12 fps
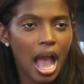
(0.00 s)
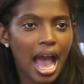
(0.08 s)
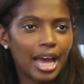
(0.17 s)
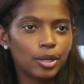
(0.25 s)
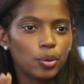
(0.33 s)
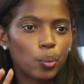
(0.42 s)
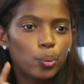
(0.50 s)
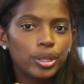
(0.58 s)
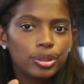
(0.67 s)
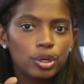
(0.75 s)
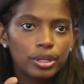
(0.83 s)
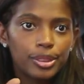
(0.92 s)
And with
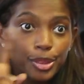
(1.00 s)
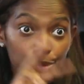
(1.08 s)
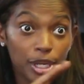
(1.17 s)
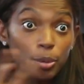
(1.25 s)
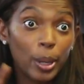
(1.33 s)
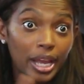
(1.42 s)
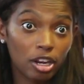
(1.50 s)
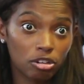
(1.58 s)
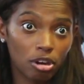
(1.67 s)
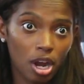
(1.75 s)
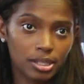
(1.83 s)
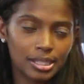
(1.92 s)
the 3-way
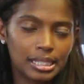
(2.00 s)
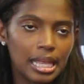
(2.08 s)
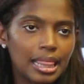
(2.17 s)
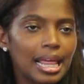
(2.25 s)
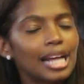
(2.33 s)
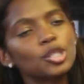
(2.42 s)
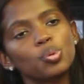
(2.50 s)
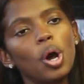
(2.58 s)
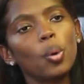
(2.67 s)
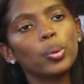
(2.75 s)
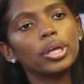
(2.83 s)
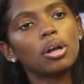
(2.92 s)
cross, that's
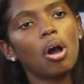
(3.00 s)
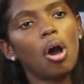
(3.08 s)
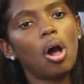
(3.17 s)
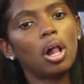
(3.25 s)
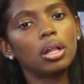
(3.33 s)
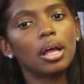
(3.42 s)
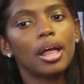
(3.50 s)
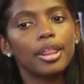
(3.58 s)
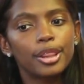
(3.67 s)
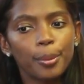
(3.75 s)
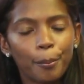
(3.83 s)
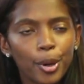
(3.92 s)
what we call
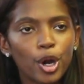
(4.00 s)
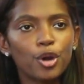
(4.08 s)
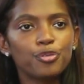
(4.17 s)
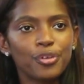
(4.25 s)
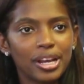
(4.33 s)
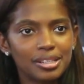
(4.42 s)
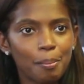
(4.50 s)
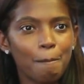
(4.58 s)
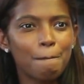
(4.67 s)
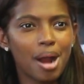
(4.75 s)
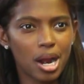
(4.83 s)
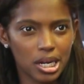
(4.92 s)
the perfect
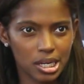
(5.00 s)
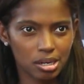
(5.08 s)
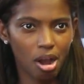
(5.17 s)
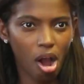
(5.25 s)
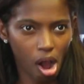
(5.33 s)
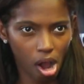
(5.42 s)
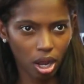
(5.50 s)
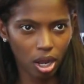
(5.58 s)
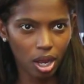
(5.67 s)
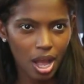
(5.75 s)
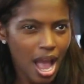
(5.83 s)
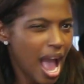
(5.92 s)
market hog.
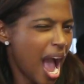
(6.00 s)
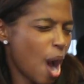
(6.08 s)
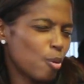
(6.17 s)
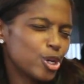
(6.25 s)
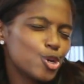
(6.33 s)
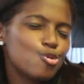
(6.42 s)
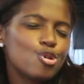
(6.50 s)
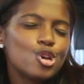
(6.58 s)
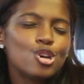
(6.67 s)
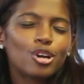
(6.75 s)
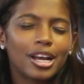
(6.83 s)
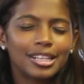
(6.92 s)
And when you
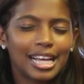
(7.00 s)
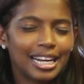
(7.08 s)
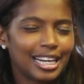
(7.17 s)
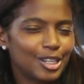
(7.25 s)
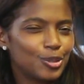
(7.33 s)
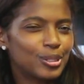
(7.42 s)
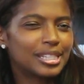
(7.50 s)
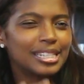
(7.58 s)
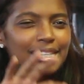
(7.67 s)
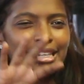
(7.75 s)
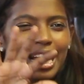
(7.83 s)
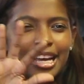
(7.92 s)
look at that and you
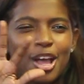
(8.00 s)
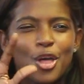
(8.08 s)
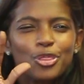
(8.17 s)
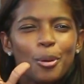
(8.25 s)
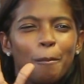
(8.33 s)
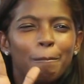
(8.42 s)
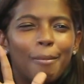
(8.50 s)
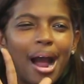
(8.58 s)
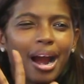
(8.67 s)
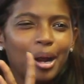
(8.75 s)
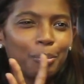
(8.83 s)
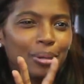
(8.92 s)
see like the
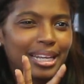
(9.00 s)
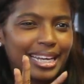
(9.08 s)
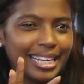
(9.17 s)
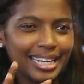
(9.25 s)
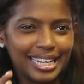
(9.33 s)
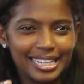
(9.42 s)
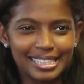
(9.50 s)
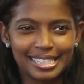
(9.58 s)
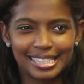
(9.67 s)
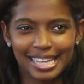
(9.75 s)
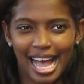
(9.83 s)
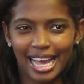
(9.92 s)
marbling
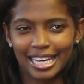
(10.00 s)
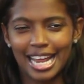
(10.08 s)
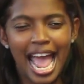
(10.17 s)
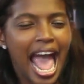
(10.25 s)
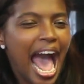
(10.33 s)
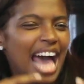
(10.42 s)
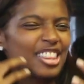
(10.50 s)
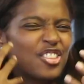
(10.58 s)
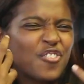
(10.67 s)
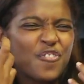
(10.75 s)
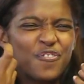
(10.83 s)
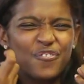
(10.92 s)
inside, and the
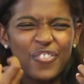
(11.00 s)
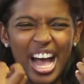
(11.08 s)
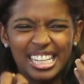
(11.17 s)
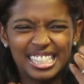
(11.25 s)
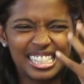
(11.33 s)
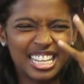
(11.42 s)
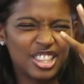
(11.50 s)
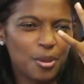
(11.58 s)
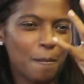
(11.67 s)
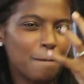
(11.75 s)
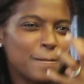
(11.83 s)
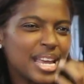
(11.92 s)
fats and the
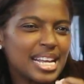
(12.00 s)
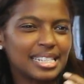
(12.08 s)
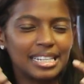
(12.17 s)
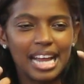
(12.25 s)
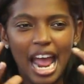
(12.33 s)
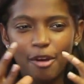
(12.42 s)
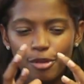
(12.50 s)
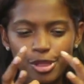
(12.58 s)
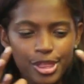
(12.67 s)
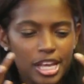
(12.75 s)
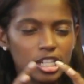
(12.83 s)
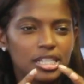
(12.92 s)
meat and
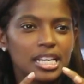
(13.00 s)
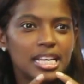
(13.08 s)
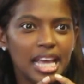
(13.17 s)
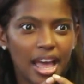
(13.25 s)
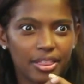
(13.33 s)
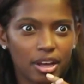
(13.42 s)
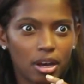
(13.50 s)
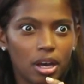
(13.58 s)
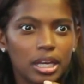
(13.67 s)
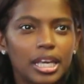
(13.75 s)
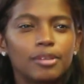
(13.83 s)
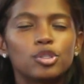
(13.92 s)
everything together
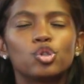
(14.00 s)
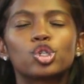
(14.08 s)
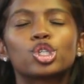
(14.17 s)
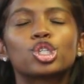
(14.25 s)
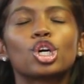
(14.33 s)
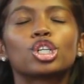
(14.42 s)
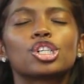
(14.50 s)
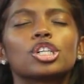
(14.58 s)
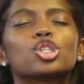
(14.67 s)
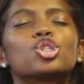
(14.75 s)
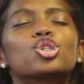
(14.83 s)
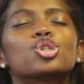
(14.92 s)
gives you such a
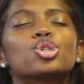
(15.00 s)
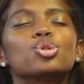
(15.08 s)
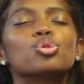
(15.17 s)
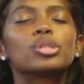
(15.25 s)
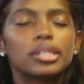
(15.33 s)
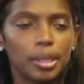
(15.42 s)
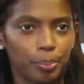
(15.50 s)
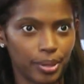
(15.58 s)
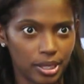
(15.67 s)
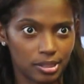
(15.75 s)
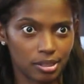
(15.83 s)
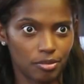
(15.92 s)
juicy
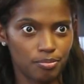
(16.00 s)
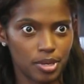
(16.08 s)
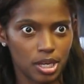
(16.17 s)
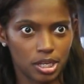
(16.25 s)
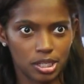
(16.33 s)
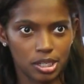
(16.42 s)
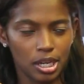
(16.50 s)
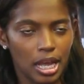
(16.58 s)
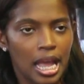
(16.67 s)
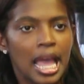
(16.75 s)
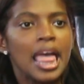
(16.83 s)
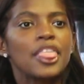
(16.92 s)
piece of meat.
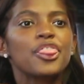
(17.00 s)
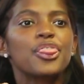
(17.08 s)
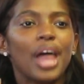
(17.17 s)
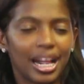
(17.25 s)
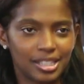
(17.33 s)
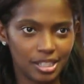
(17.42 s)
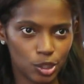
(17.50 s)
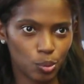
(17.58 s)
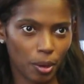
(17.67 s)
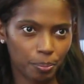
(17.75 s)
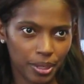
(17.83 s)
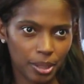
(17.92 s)
That is
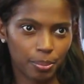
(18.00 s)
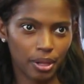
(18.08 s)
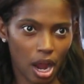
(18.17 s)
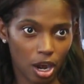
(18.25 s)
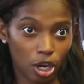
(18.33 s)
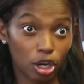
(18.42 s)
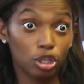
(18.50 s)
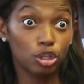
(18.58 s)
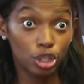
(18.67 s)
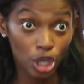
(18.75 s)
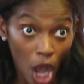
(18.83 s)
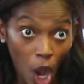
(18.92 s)
what people are
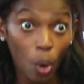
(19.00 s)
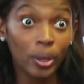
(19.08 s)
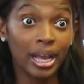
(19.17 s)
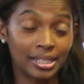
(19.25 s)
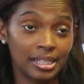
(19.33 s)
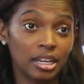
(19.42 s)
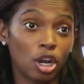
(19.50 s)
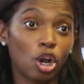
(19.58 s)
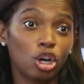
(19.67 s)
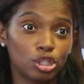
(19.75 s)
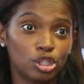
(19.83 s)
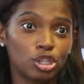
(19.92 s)
now getting
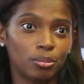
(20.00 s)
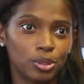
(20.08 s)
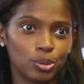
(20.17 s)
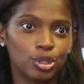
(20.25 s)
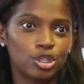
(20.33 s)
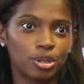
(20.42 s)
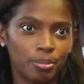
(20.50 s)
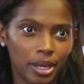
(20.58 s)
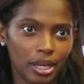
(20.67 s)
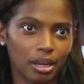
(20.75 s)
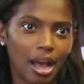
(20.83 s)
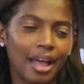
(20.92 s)
accustomed to in
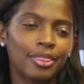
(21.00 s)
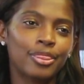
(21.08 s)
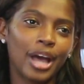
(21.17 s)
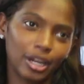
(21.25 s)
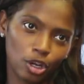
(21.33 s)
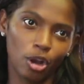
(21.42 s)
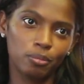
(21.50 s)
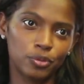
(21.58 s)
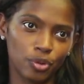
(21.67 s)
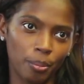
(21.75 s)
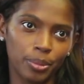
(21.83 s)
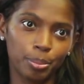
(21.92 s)
Jamaica, and that
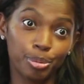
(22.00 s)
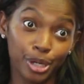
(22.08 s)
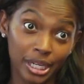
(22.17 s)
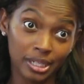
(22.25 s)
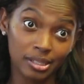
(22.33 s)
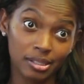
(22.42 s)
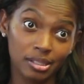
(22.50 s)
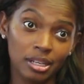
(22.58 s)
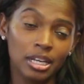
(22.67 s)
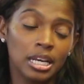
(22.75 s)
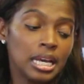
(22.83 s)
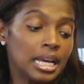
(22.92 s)
comes from the breeds.
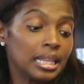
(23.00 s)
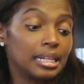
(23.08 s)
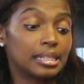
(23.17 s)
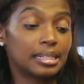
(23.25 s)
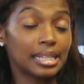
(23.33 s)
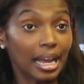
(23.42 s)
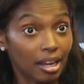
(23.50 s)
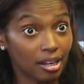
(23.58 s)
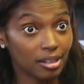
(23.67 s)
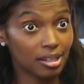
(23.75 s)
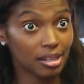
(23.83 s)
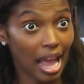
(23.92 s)
The
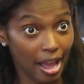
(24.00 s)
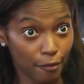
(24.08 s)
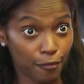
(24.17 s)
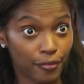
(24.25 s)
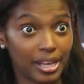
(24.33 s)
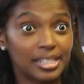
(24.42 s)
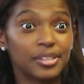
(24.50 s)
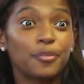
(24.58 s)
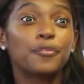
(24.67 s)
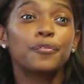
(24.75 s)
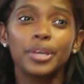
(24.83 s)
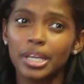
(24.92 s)
second F is a
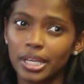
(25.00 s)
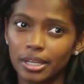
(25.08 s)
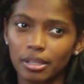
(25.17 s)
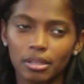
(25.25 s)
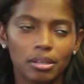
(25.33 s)
feed.